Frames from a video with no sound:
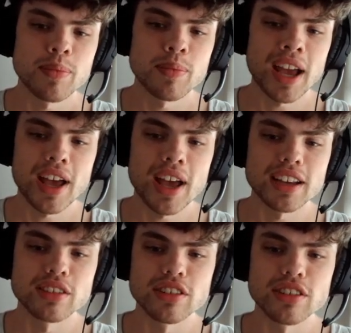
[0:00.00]

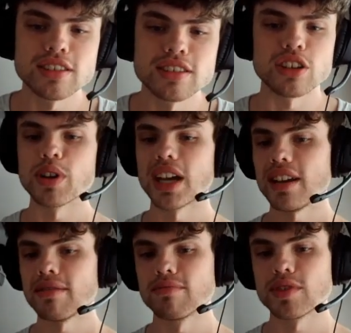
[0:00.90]
backpacking across the
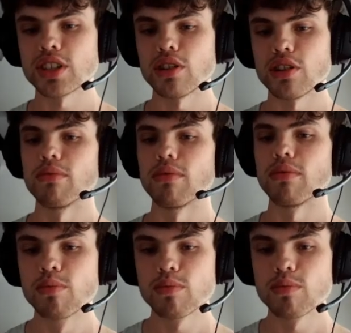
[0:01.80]
UK, so
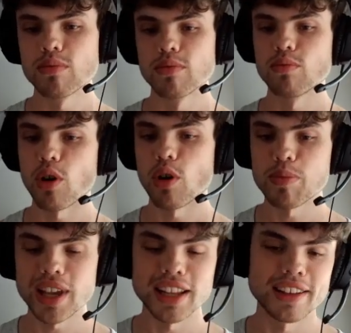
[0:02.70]
won't
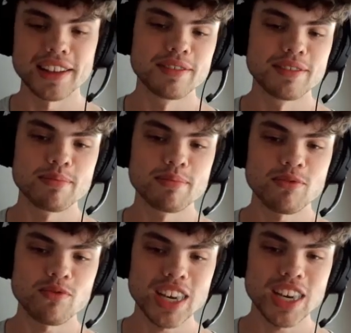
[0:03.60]
be any
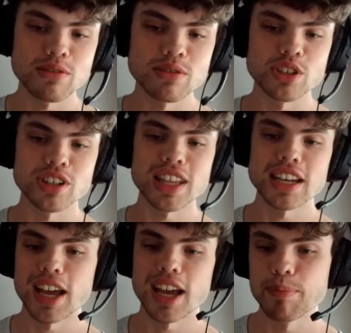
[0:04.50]
videos during that
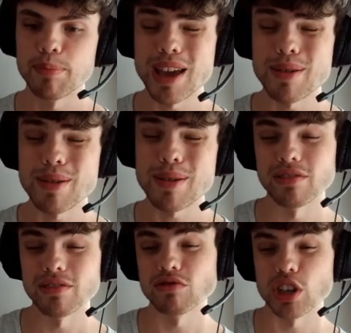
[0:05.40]
time. Maybe
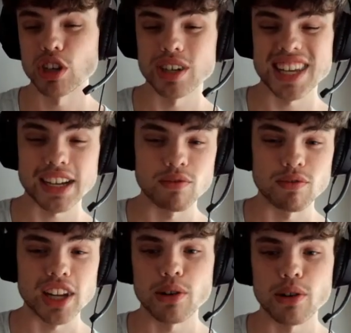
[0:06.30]
I'll record a second
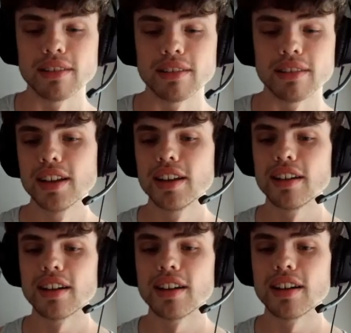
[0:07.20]
video and
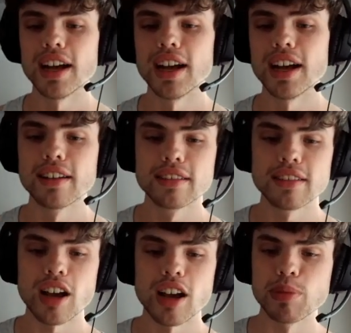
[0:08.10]
uh,
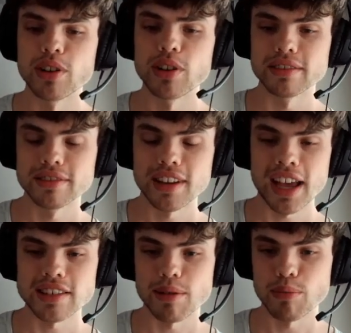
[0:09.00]
upload it
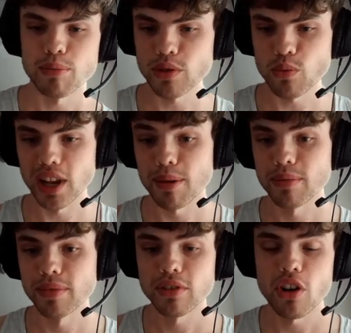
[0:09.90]
at some point while I'm
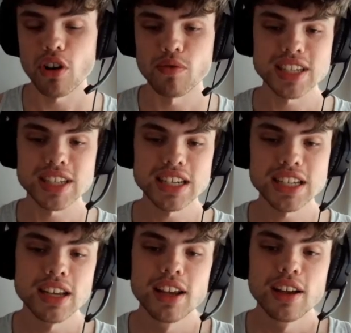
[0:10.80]

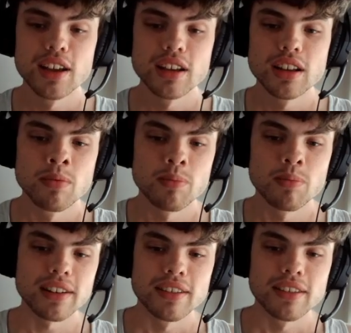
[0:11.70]
overseas,
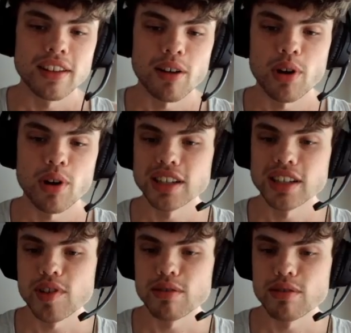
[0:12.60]
but I wanted to
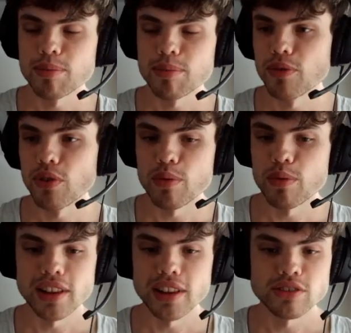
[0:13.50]
give you something before I
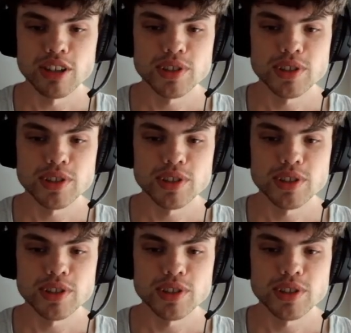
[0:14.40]
went on that trip,